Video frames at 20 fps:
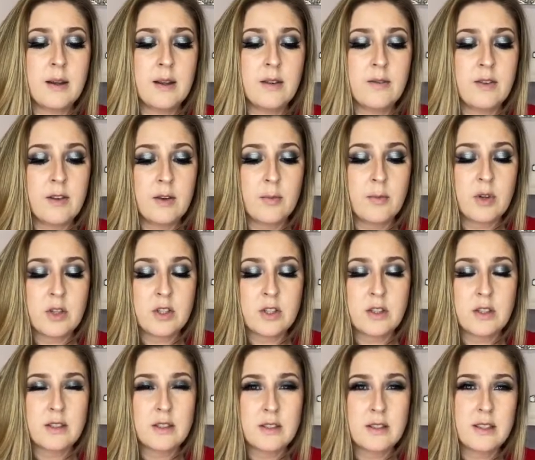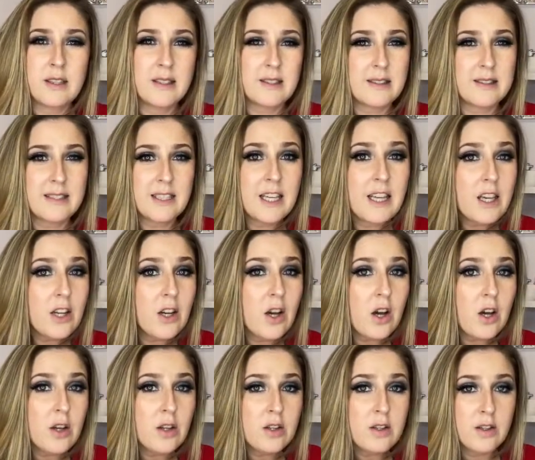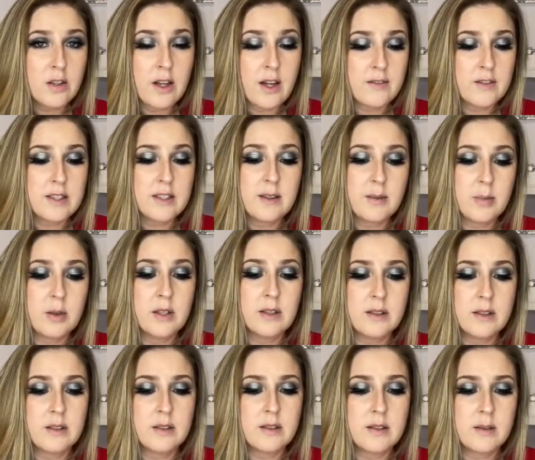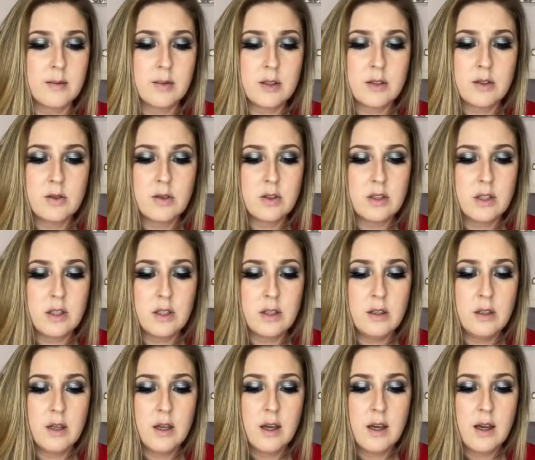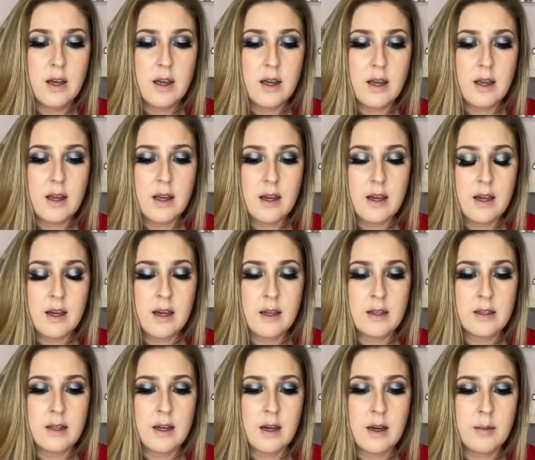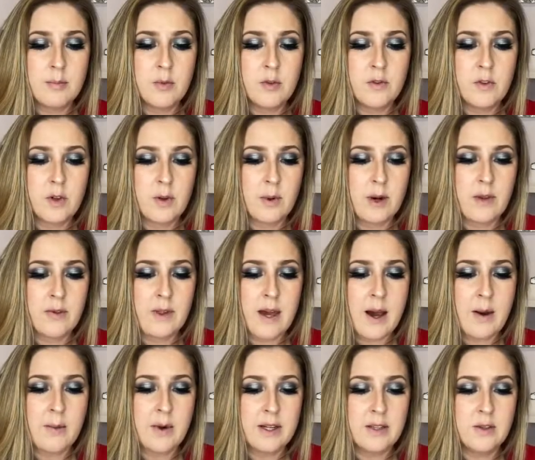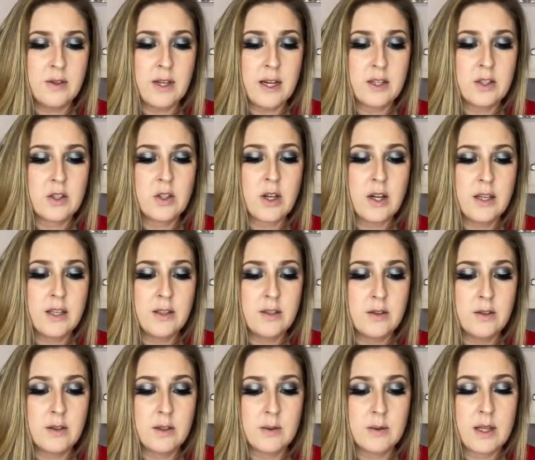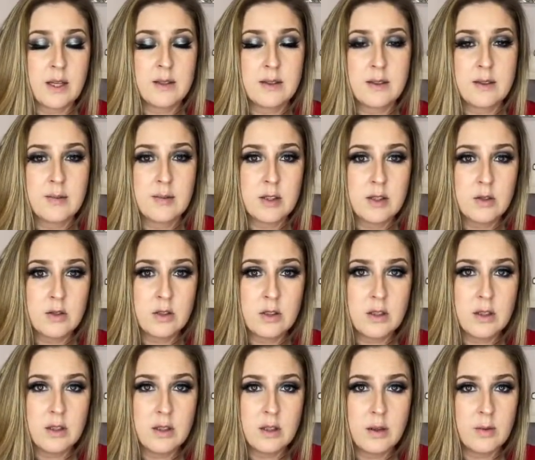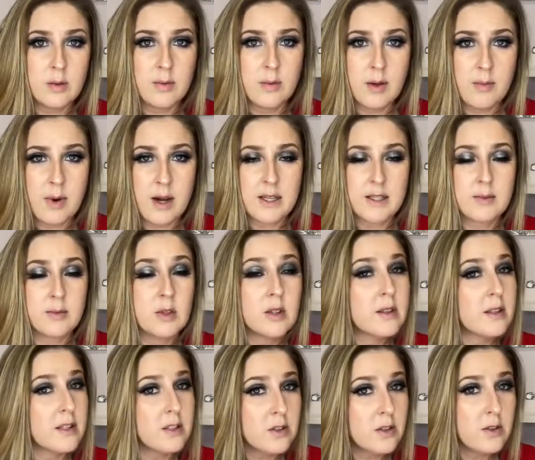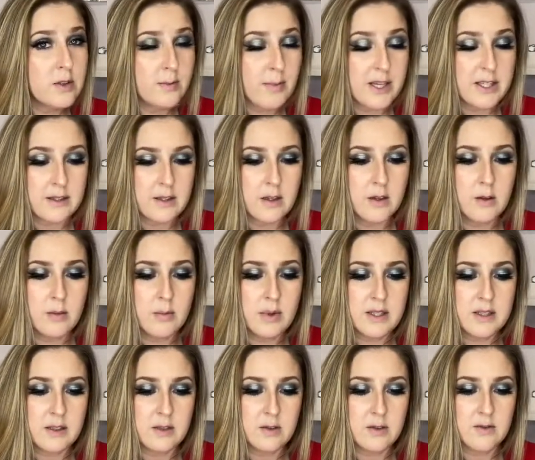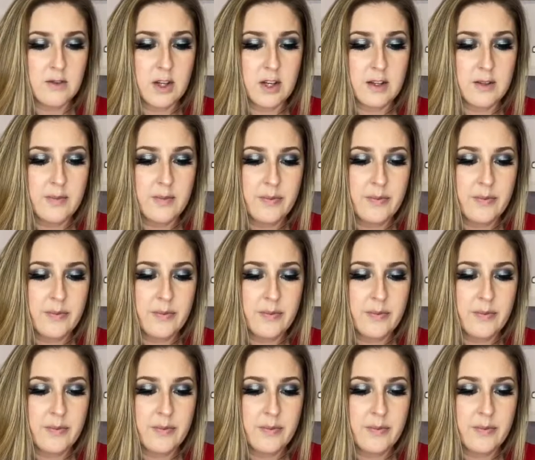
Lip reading: if your brush starts to get sticky at all, you have to dip it into the slip solution and move it around that way. Do not try to do this without slip solution. It will be impossible unless you use base coat. Base coat's fine.